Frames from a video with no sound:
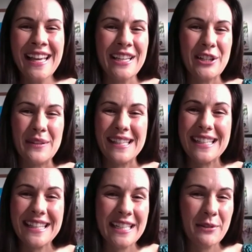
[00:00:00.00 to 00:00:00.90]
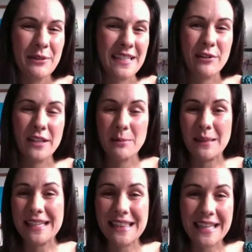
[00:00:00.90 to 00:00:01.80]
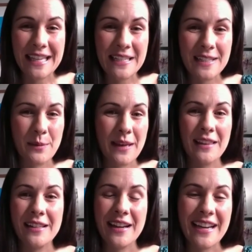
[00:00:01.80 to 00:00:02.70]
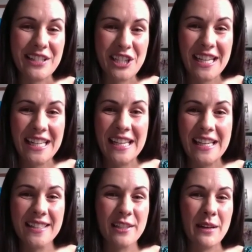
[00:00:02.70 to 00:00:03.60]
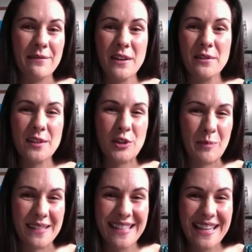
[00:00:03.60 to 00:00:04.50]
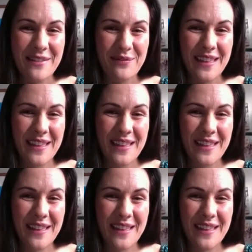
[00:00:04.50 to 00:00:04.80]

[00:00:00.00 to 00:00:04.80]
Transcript: and the clinic was incredibly clean as well and hygienic. So I felt super safe